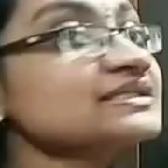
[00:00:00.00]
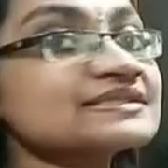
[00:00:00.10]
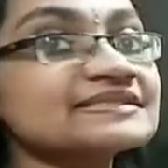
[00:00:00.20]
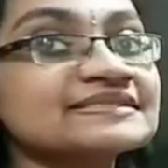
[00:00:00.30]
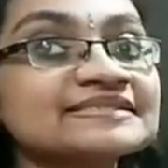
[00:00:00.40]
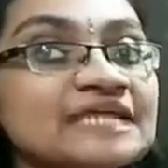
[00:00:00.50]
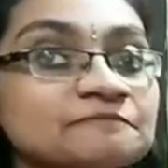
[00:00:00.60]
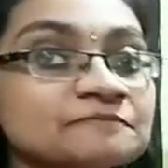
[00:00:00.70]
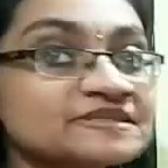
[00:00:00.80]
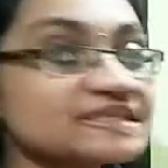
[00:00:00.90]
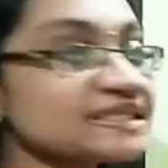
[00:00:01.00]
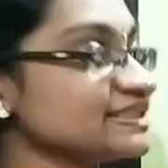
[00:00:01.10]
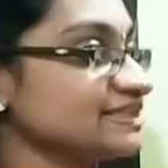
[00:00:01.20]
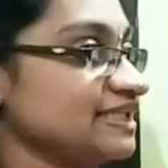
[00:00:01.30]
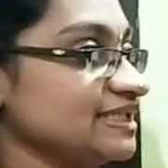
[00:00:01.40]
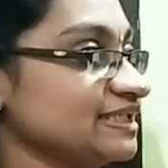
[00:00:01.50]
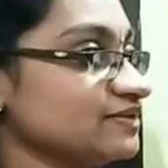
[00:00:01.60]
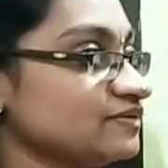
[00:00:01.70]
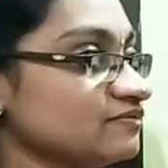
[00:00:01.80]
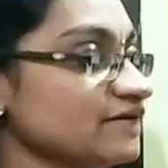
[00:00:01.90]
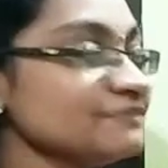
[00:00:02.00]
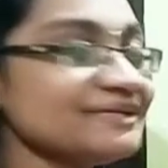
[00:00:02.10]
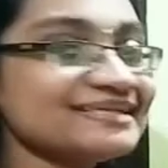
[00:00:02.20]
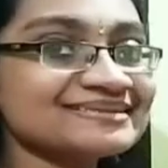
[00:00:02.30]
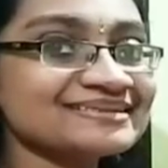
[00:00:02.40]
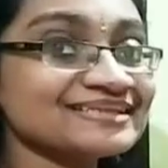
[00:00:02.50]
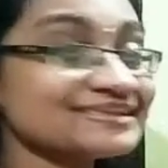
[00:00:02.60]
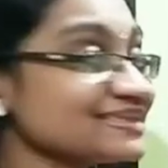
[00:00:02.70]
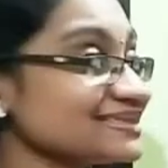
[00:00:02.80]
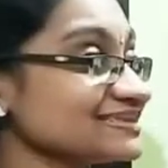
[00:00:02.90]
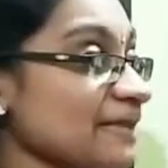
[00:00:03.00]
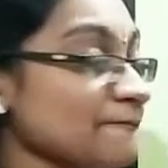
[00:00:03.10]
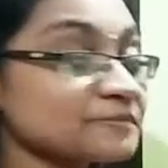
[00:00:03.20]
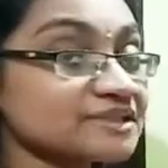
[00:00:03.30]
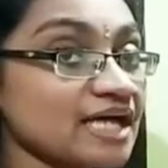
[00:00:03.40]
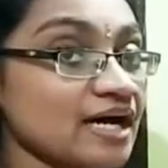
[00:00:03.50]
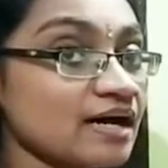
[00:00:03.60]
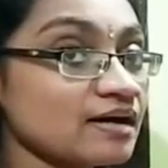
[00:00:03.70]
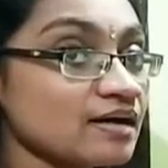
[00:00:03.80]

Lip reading: Saptarishi. What means this Sapta?